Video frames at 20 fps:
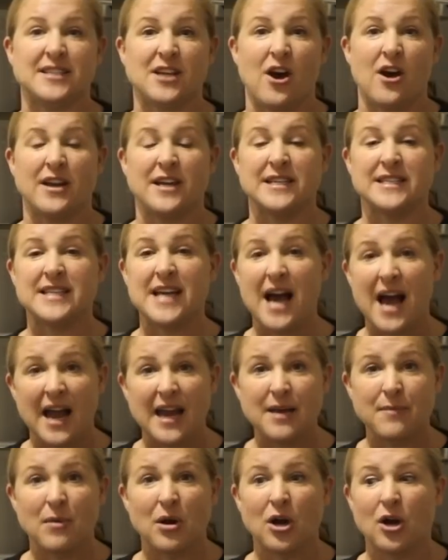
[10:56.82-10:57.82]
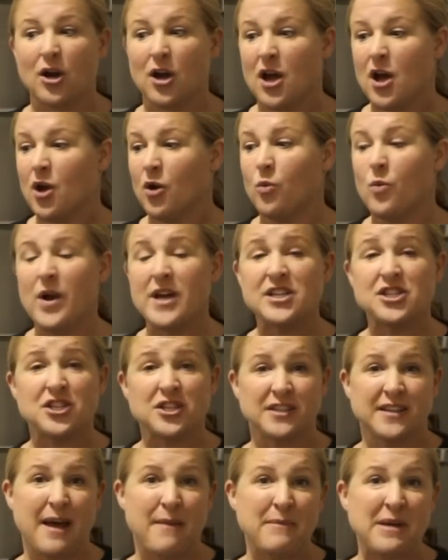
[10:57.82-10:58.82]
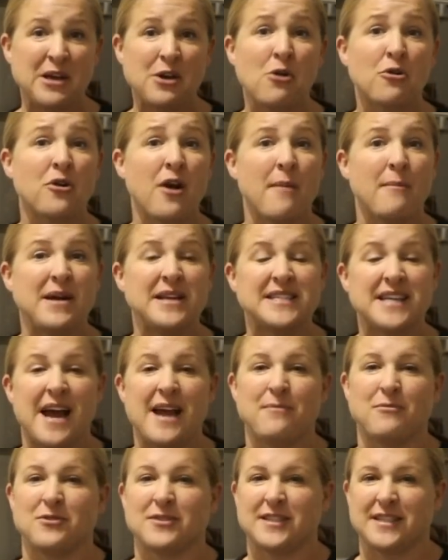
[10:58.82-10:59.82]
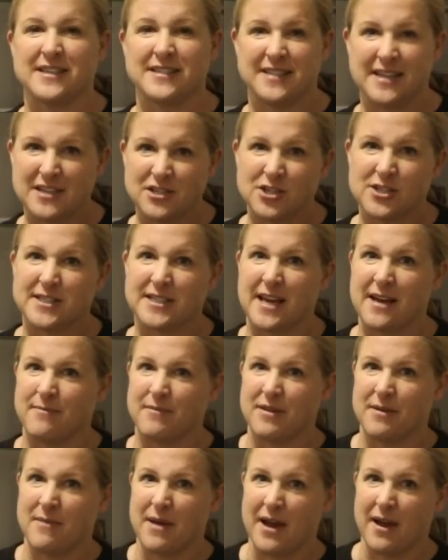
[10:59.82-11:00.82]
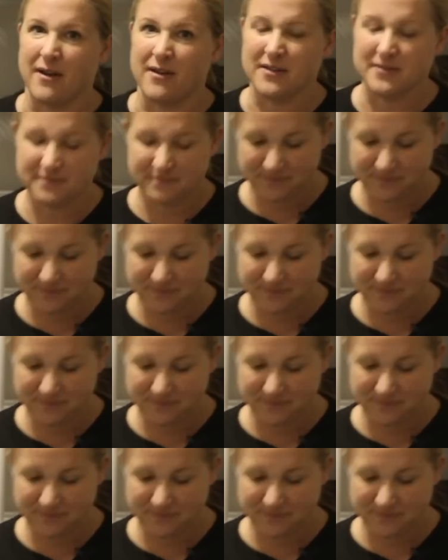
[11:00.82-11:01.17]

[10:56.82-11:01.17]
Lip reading: on a timer, which let me go grab my timers because they just came in the mail.